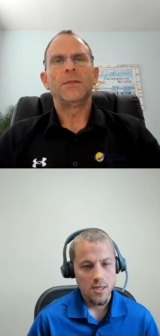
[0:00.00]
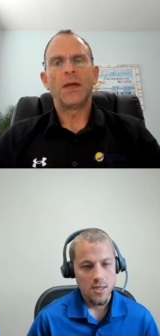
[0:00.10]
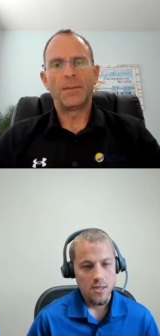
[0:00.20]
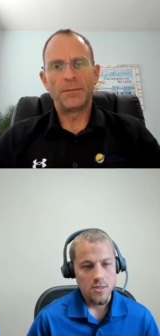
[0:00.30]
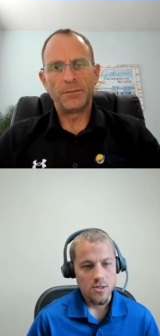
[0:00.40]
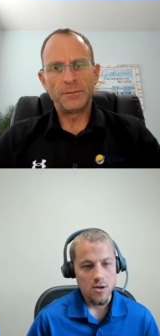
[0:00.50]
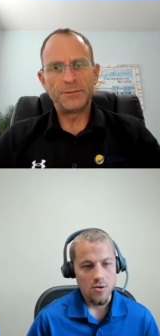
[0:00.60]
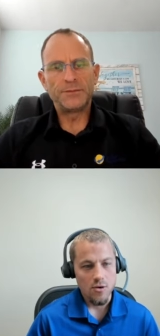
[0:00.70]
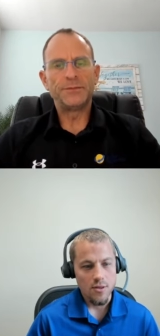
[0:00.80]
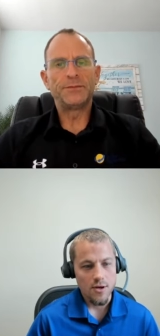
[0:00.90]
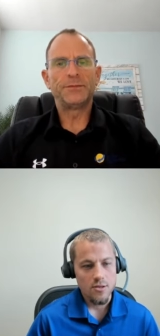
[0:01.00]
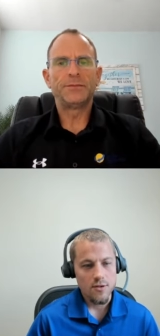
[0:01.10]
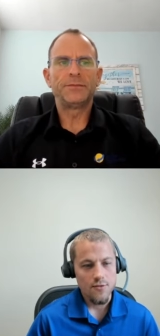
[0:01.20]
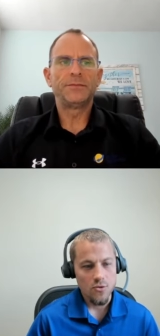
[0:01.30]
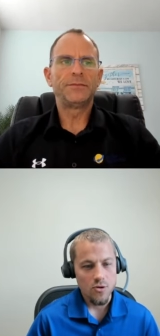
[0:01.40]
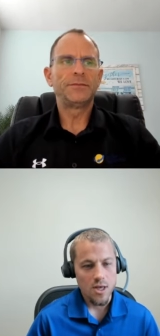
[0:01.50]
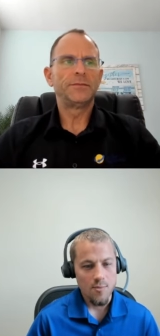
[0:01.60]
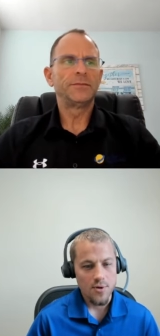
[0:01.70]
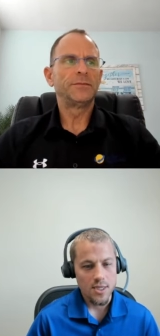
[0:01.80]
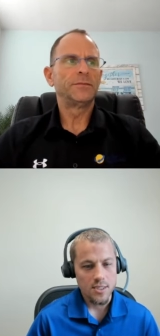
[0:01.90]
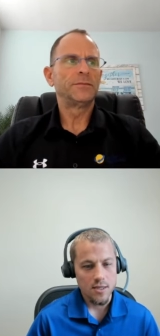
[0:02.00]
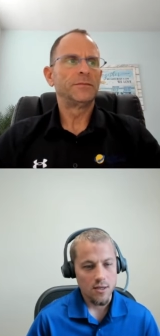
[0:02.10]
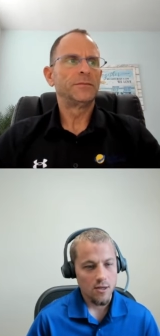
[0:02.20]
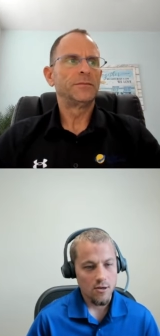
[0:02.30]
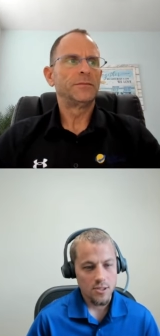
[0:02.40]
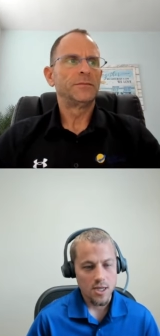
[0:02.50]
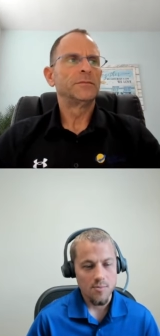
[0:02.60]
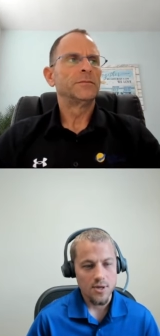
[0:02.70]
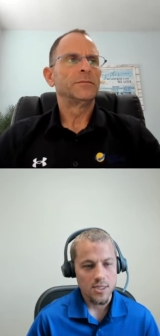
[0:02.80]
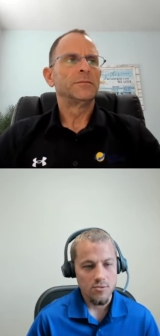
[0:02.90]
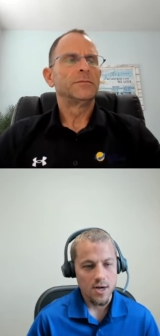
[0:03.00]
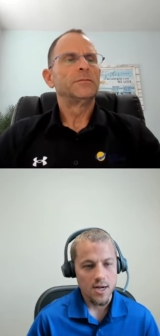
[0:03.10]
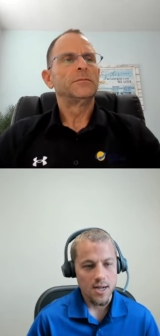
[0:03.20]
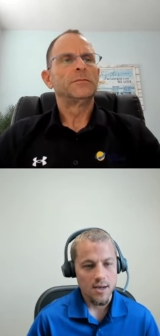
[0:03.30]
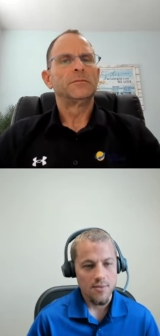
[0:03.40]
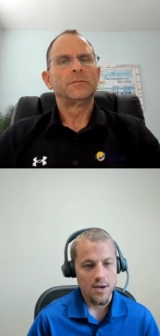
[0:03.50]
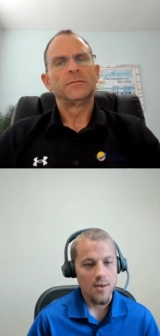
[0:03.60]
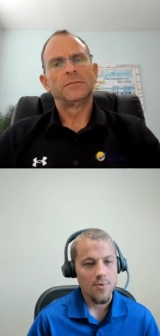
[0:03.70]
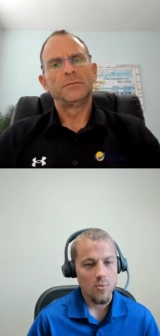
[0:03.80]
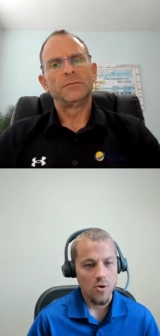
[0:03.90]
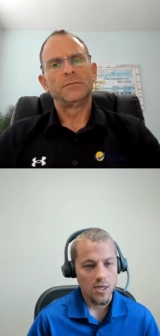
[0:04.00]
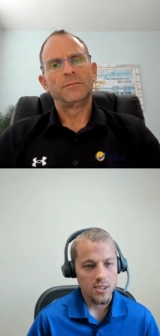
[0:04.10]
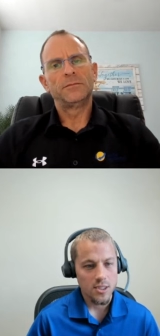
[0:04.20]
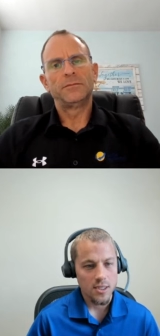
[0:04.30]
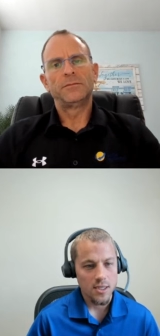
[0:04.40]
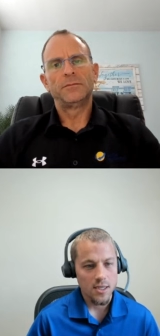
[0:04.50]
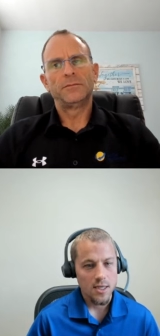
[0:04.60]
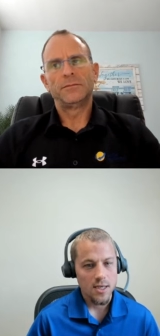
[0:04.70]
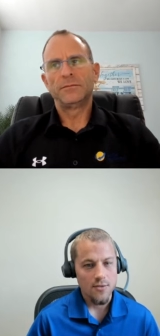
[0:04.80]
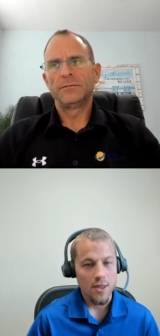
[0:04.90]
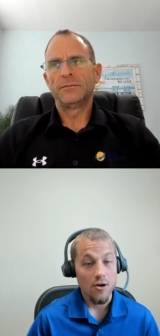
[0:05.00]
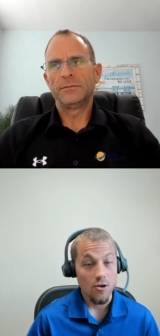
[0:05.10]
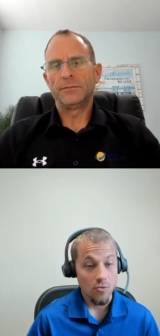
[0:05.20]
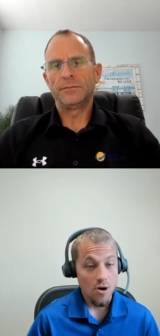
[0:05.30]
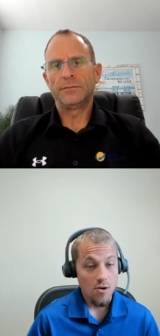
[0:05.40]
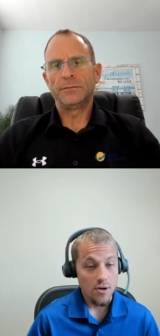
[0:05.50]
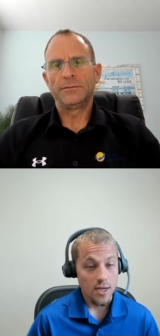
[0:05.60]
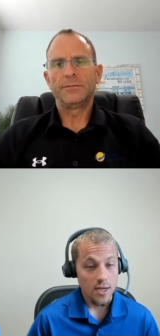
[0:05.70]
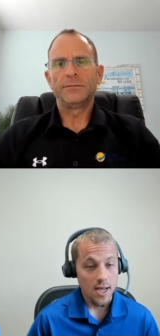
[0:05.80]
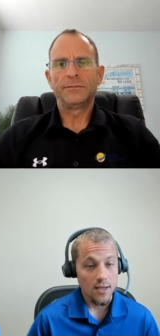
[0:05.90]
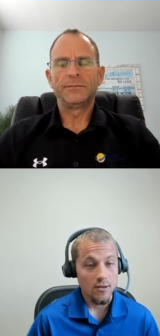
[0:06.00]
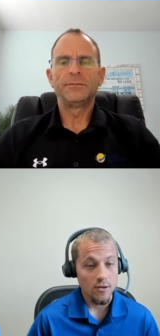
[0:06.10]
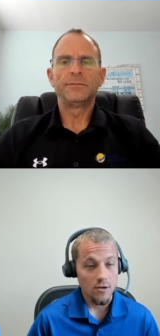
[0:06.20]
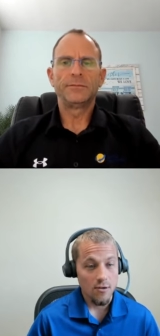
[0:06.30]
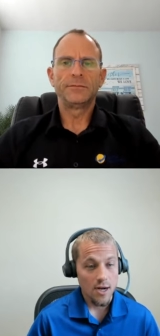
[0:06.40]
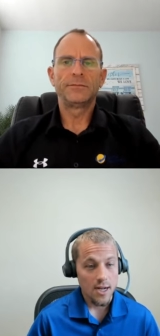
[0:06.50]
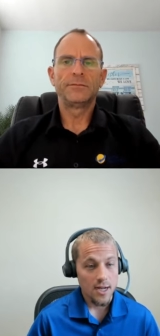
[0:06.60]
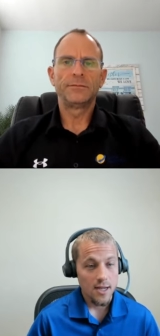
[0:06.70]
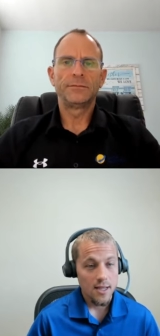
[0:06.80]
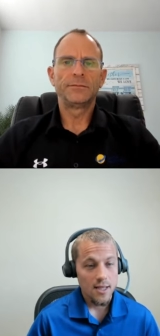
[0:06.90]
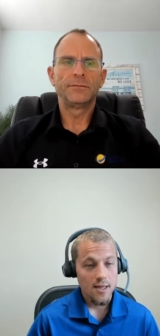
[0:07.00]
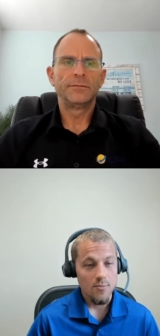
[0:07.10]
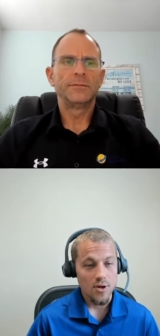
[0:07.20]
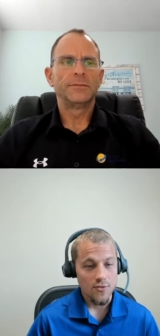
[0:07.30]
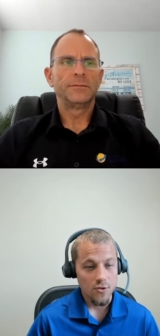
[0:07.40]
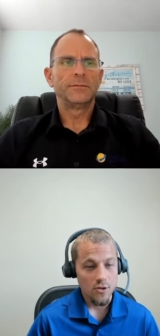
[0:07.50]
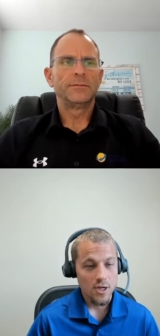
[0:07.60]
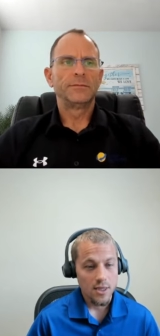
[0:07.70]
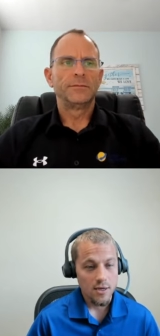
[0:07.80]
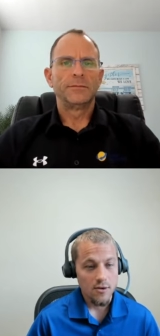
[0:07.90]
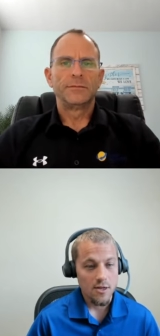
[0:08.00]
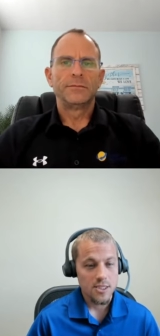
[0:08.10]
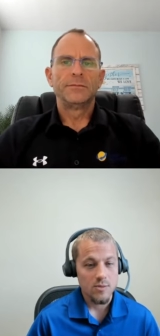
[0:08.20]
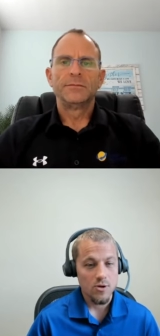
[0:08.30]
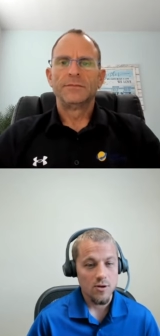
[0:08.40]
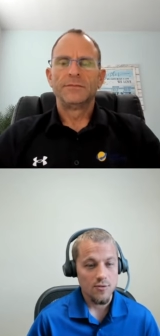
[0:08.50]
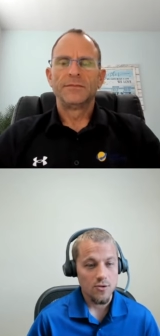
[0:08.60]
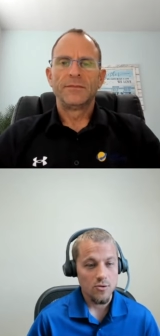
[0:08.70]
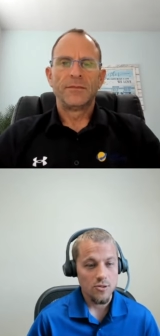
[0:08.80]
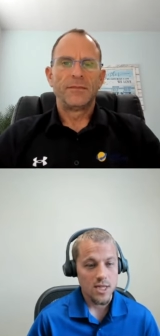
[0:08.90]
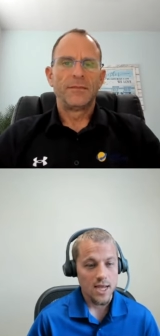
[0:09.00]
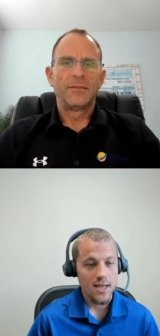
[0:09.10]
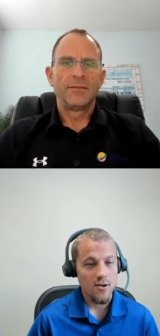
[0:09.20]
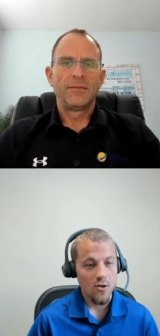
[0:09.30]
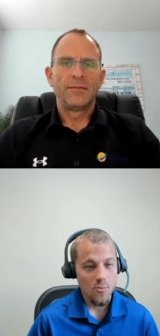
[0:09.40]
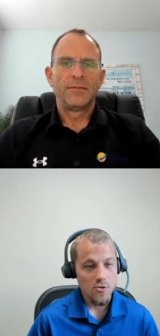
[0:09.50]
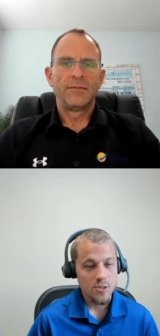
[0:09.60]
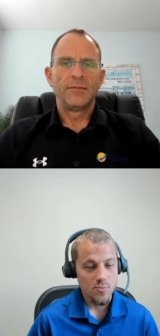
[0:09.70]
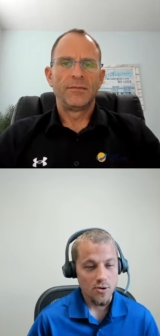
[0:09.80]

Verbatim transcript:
Speaker 1: Yep. So there's a few companies, large companies right now that I've been watching that are growing and look great. But if you look at their customer reviews, I can almost